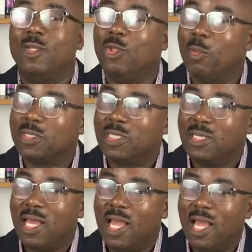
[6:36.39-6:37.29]
You must
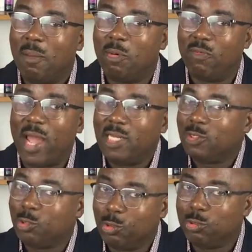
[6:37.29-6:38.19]
provide
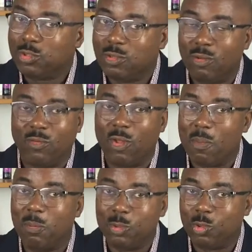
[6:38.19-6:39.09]
the tools for your
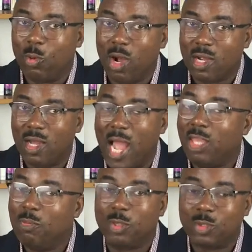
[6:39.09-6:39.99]
people to work,
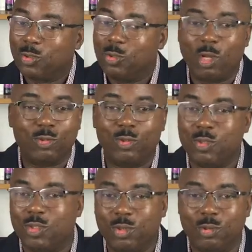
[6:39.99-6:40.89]
and you must also know how to
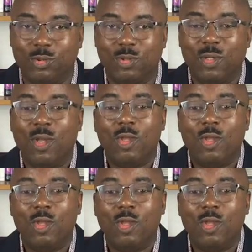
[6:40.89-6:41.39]
use the tools.